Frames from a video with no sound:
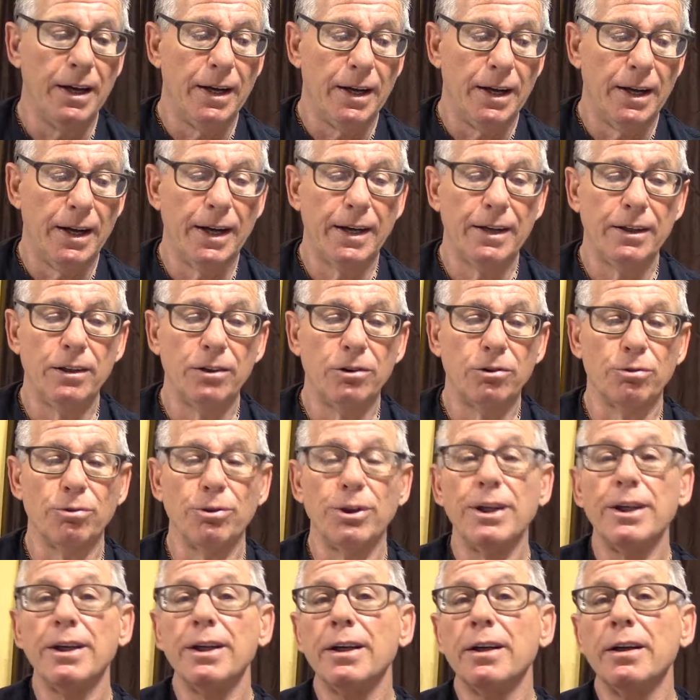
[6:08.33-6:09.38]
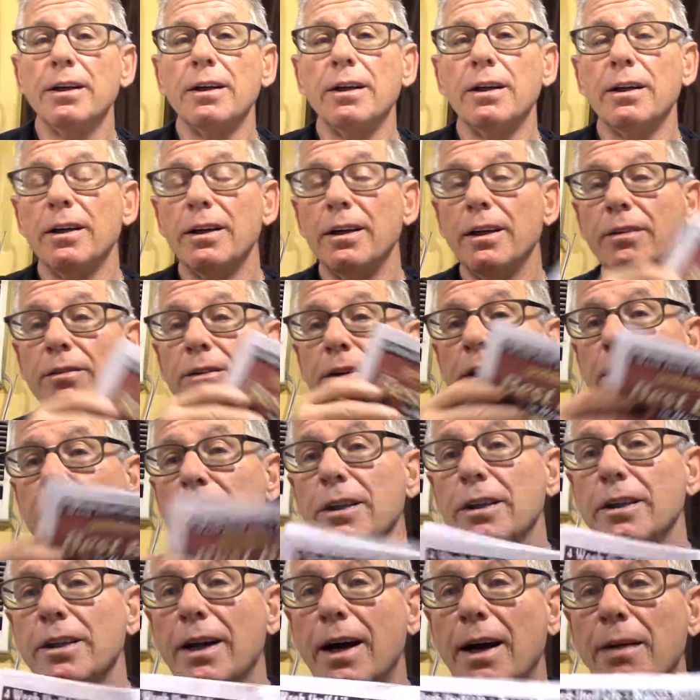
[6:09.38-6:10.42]
and he's reading, even at
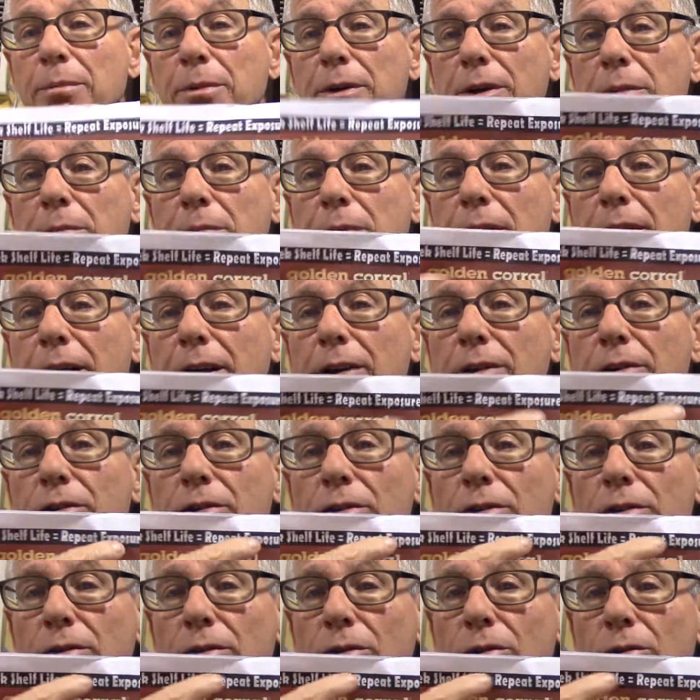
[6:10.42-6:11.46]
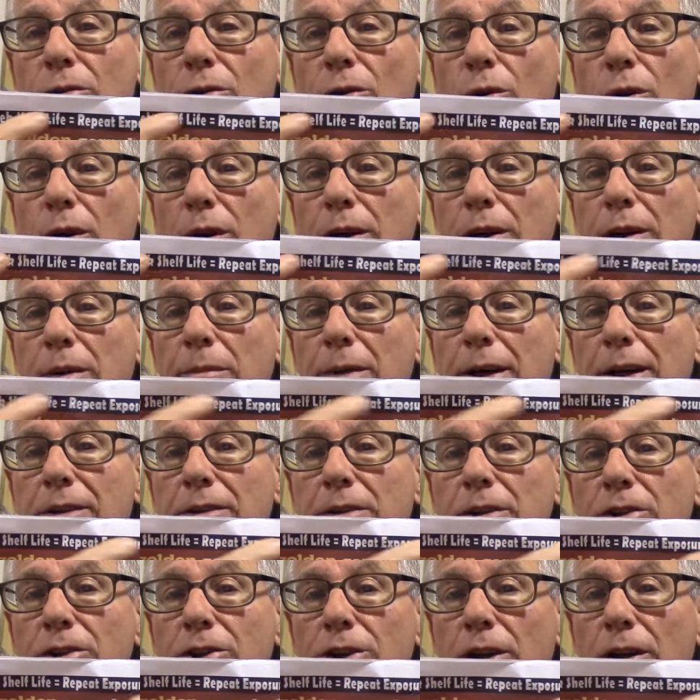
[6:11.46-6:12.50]
the top of the page, talking about
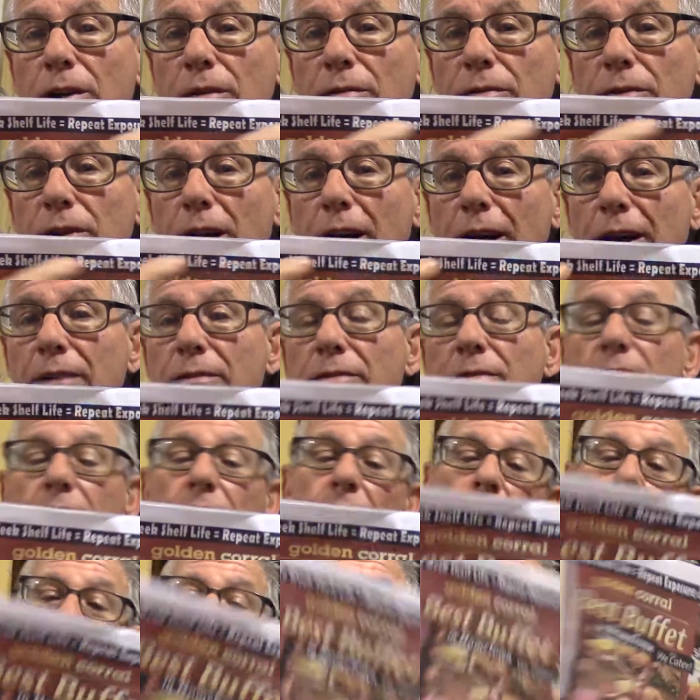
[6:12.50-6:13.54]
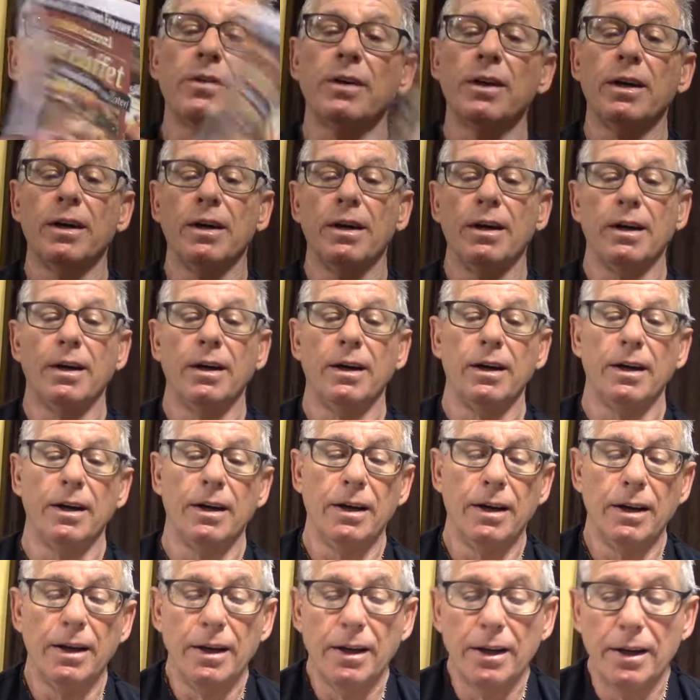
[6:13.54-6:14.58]
the shelf life.
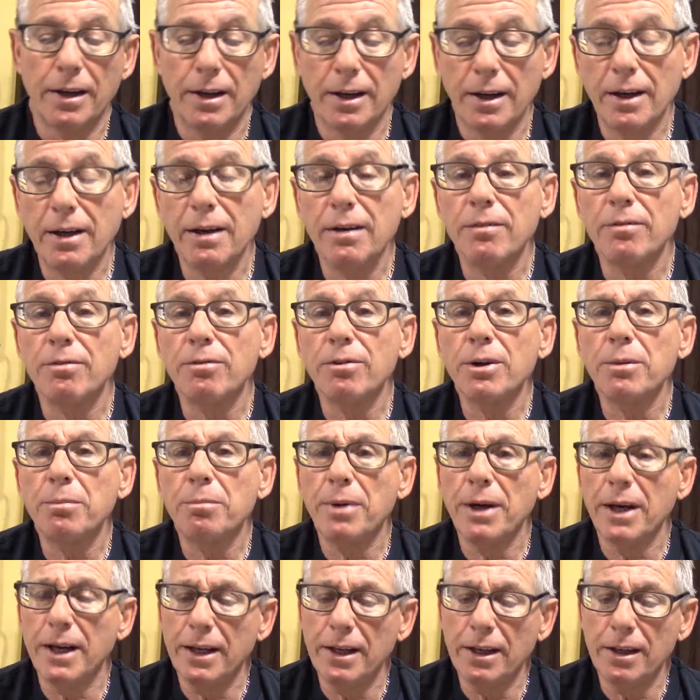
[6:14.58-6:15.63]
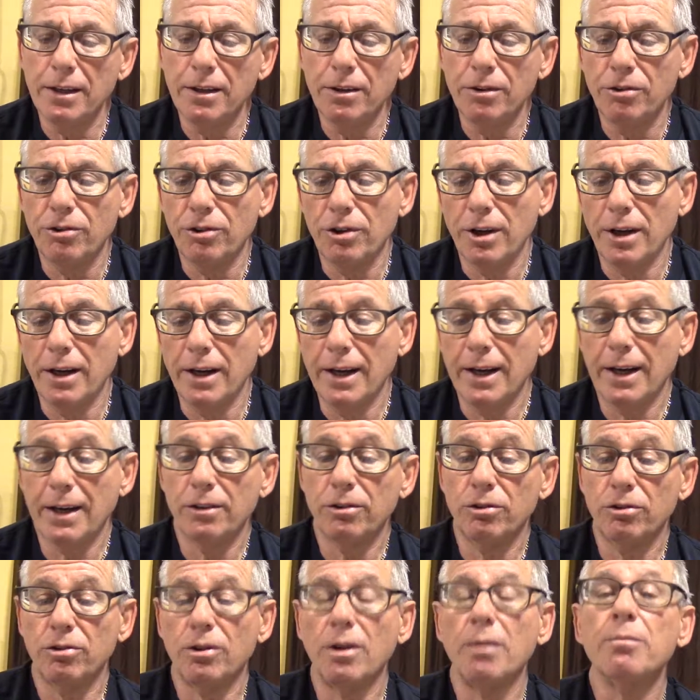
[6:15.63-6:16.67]
Every page has
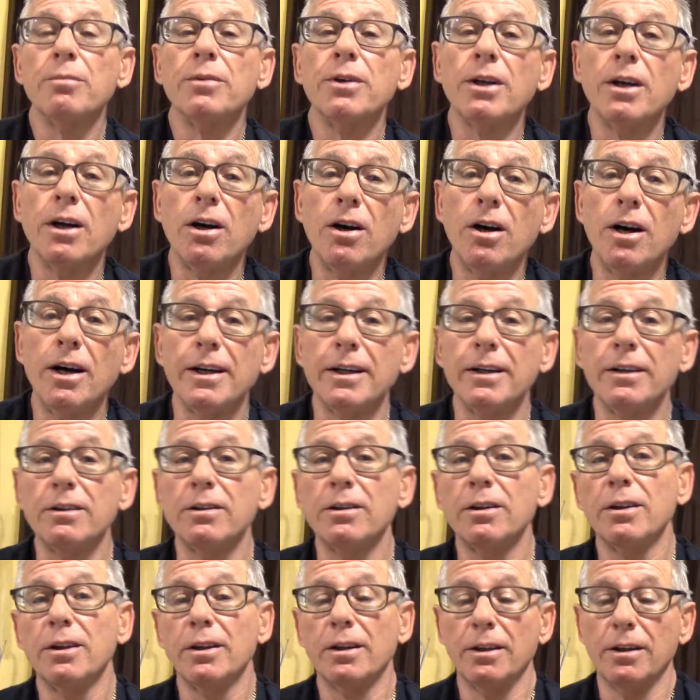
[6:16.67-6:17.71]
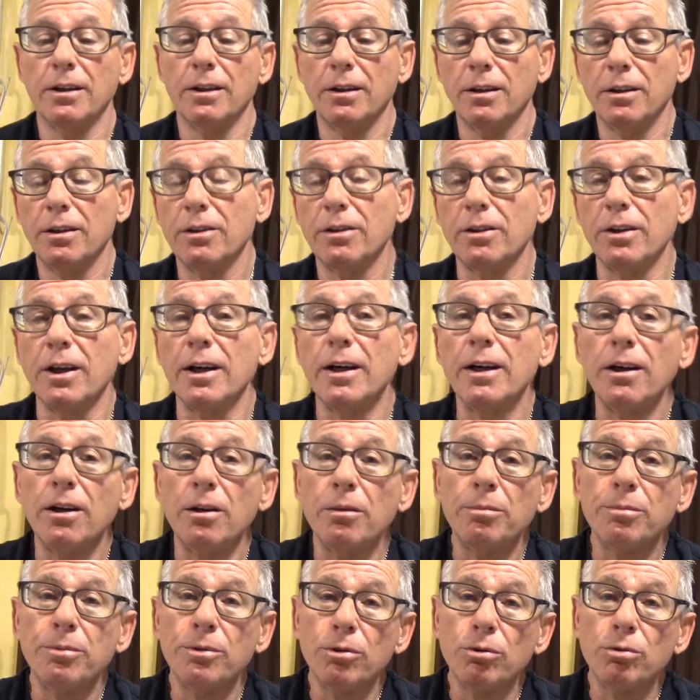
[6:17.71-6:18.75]
something on it to
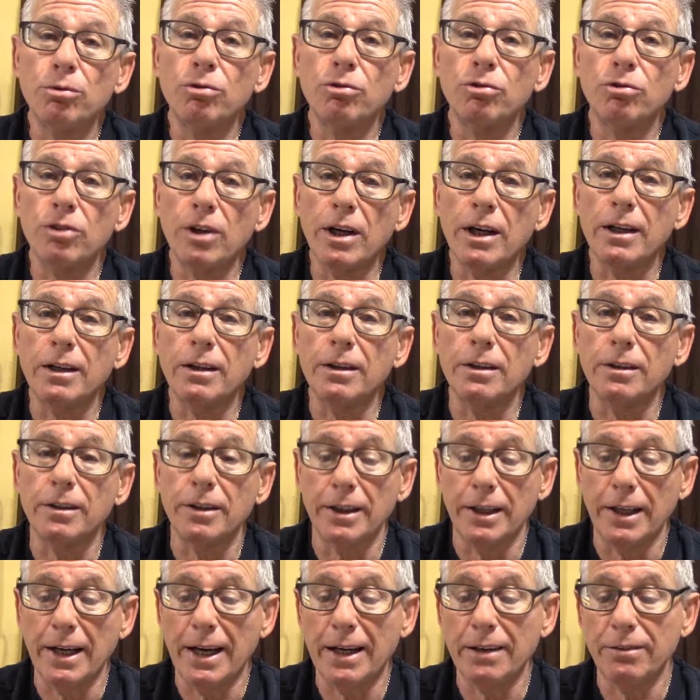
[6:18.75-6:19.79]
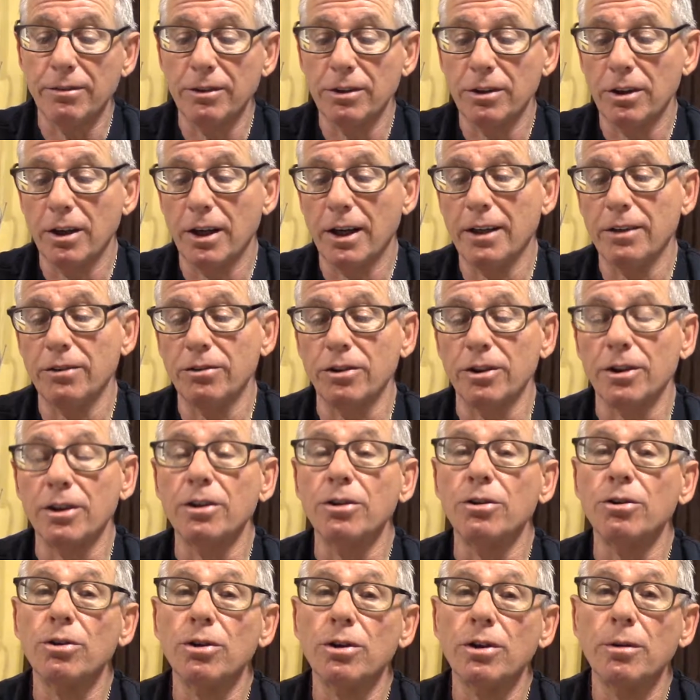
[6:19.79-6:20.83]
help you sell the advertising in
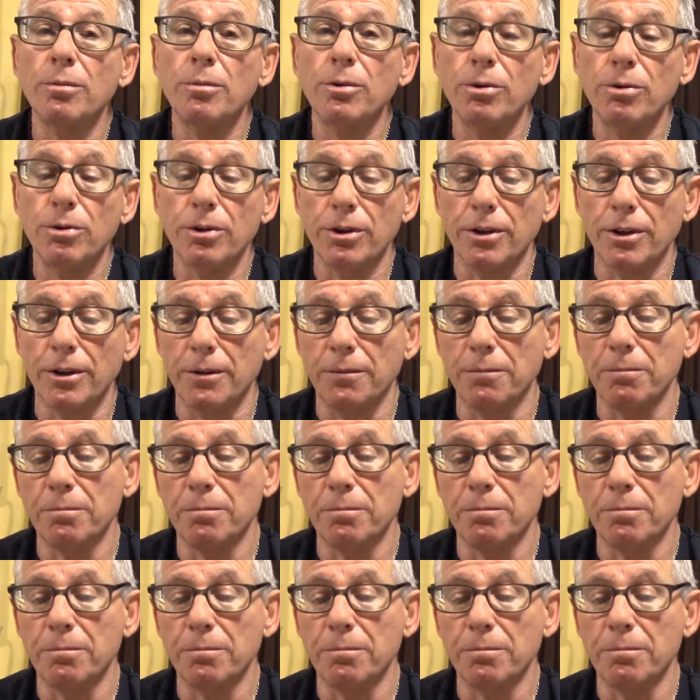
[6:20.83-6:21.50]
your community.